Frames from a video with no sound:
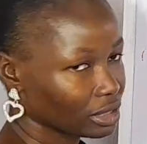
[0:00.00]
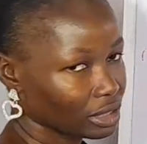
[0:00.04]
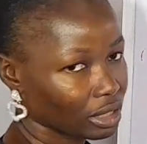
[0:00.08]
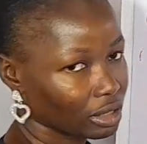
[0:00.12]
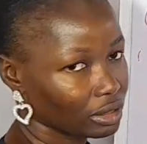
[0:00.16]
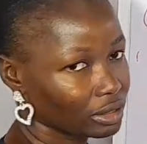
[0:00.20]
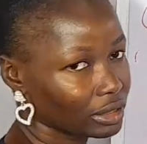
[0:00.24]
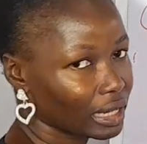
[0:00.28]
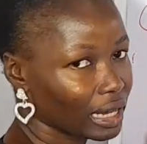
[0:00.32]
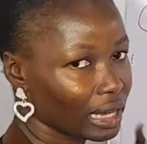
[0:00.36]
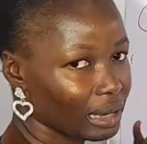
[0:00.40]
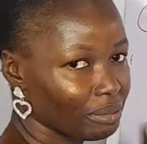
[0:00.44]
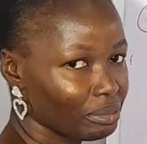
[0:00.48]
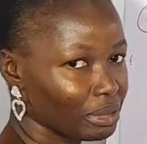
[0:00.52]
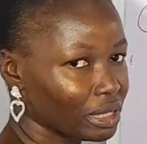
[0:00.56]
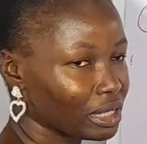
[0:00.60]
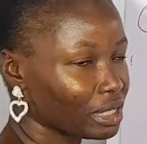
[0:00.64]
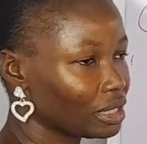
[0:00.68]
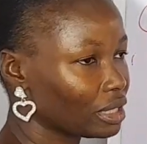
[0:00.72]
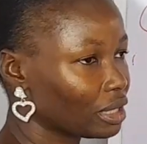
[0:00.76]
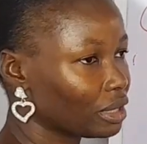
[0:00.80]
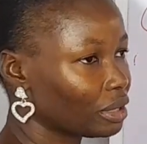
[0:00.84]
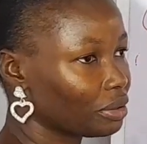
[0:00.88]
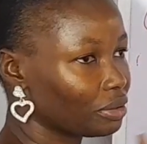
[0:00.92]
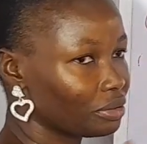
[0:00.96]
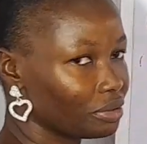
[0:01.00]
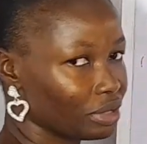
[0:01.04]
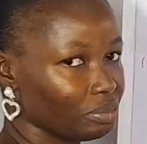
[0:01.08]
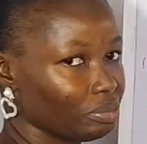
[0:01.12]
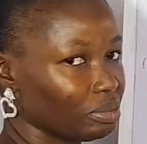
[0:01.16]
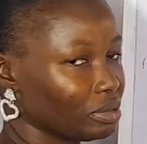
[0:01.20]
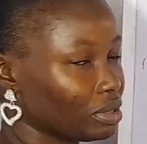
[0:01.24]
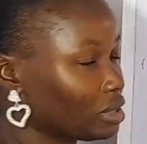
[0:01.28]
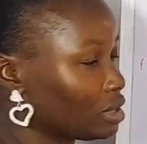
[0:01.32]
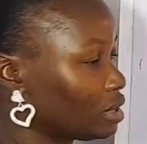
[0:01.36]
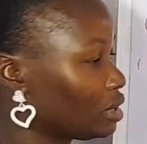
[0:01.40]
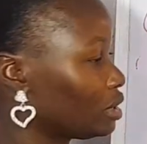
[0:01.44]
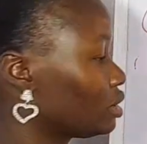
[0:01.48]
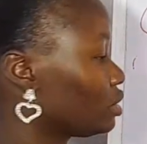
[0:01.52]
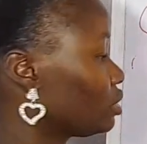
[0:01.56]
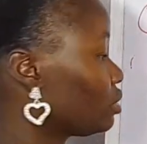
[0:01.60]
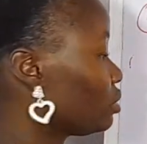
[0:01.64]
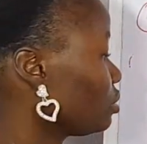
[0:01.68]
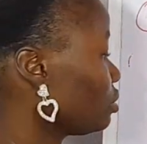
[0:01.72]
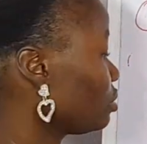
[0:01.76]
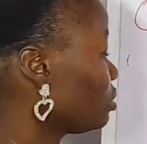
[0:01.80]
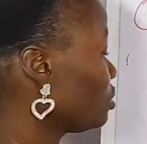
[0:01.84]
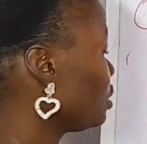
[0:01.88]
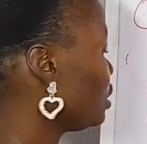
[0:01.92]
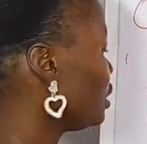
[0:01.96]
now that I made now 100%,
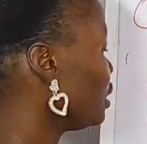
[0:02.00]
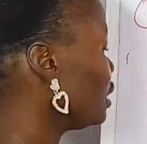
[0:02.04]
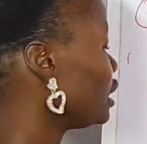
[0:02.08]
so